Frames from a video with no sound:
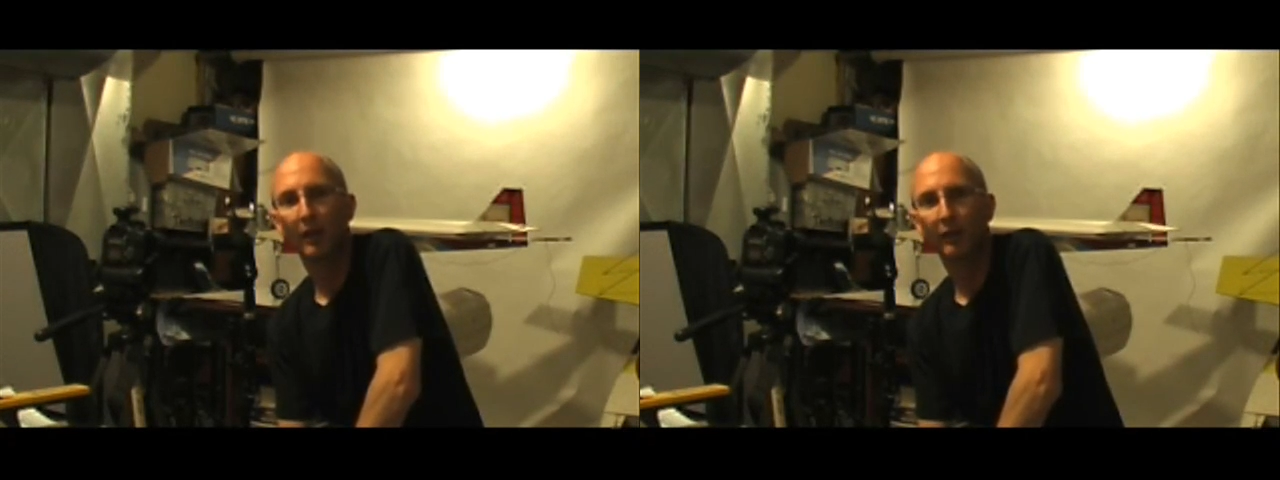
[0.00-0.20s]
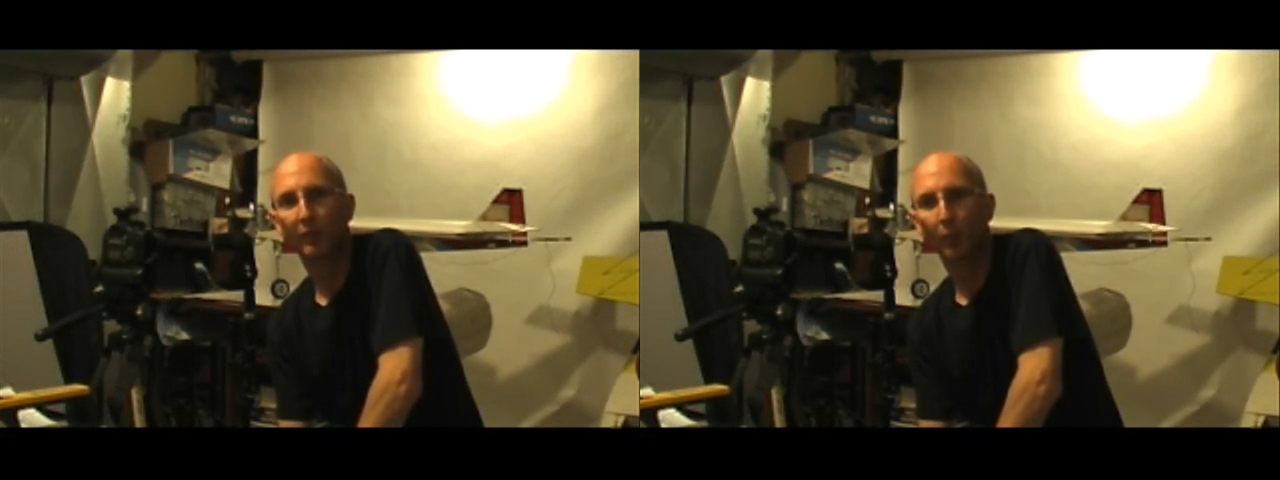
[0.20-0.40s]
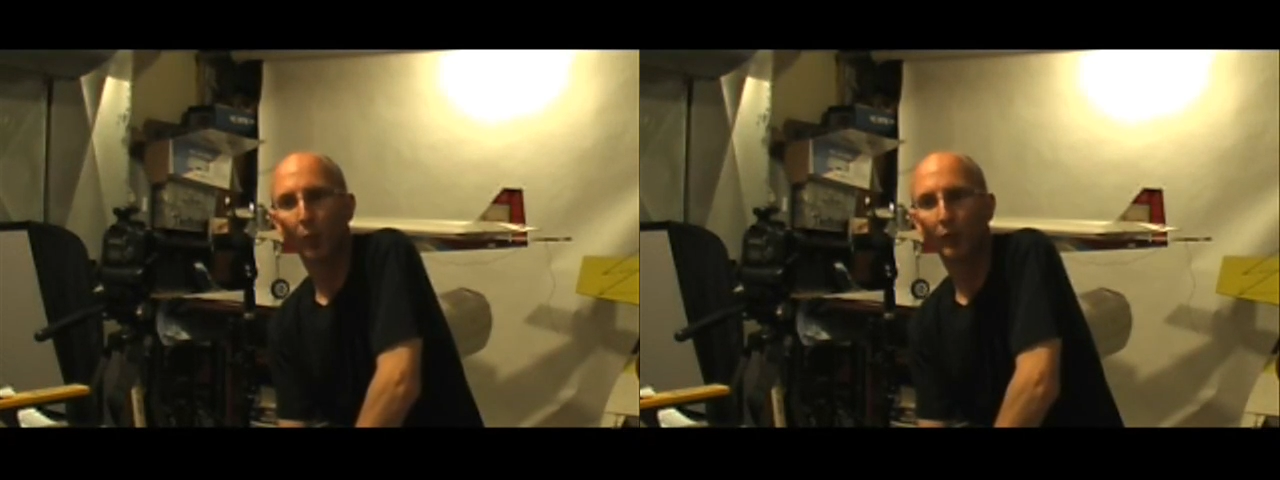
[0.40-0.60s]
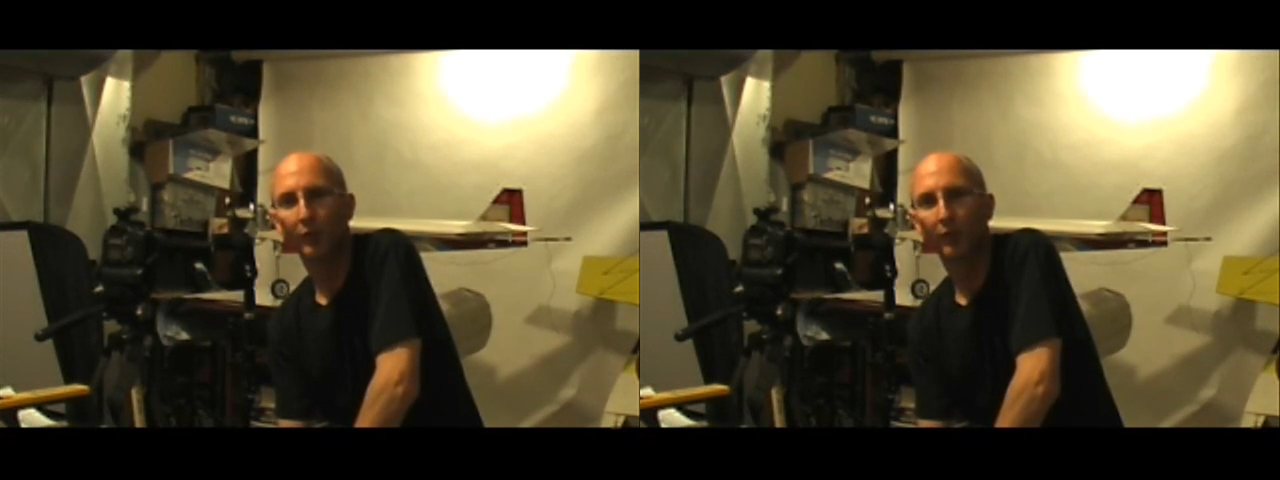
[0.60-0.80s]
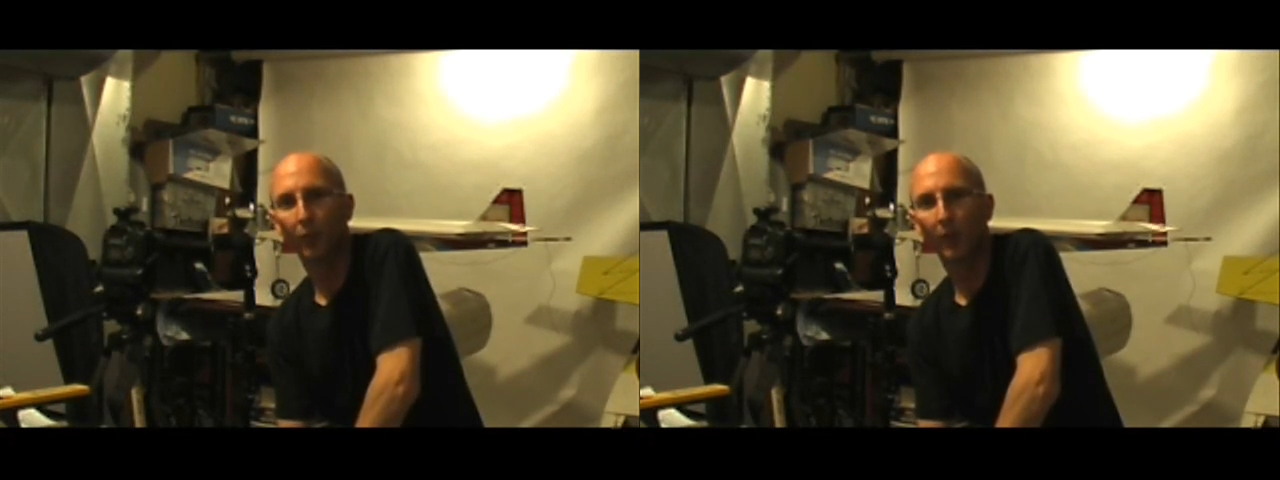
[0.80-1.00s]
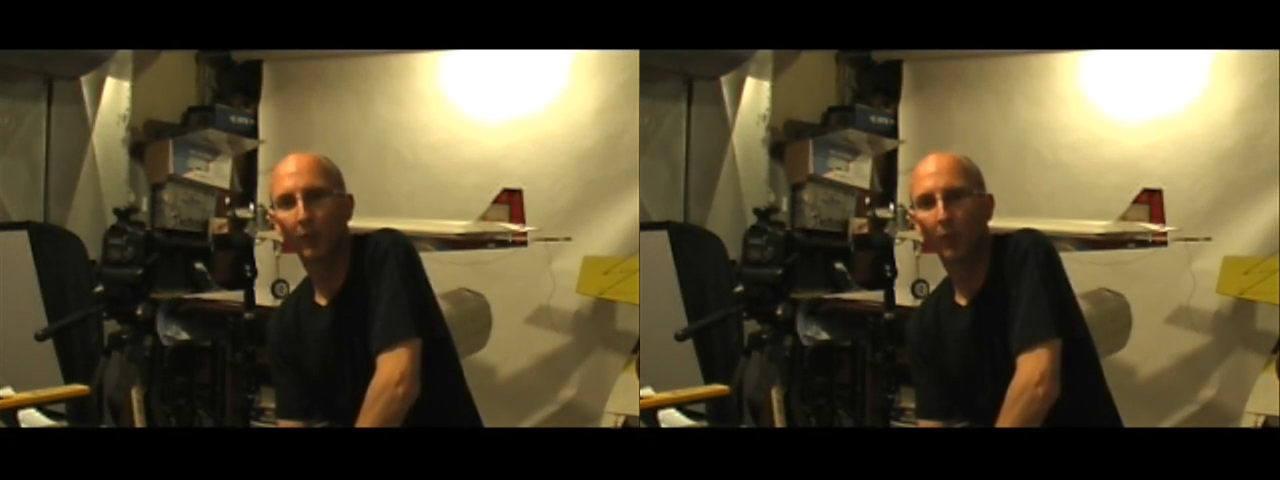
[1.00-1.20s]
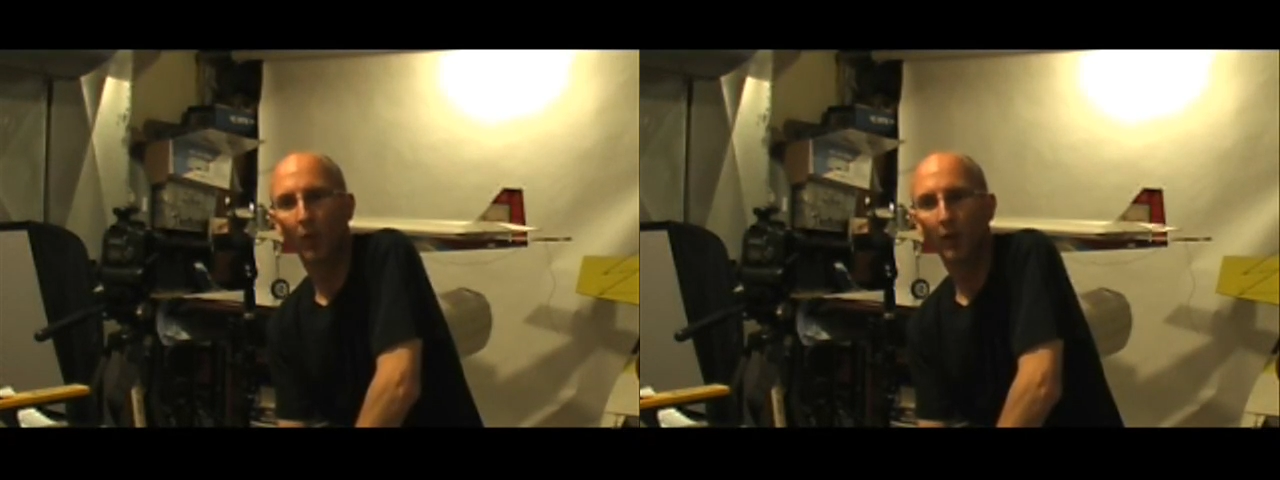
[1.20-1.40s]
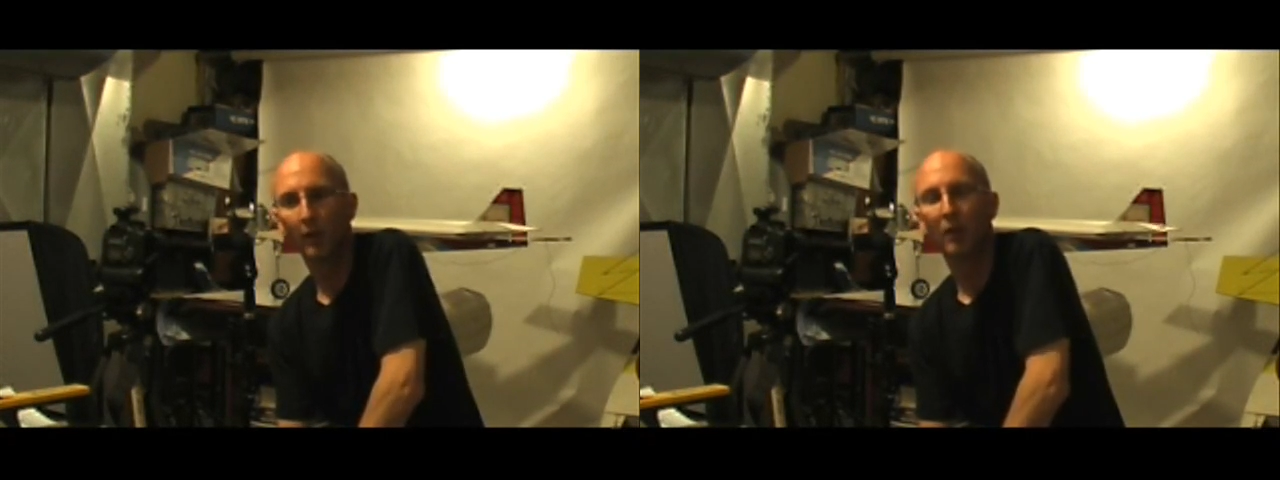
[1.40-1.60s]
exposure the way we
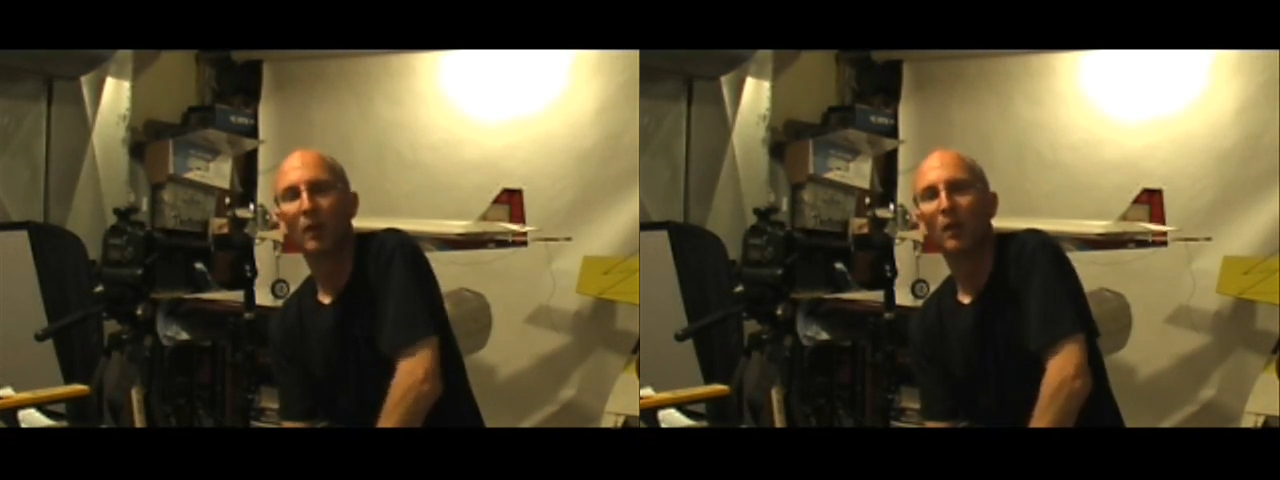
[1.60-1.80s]
want it.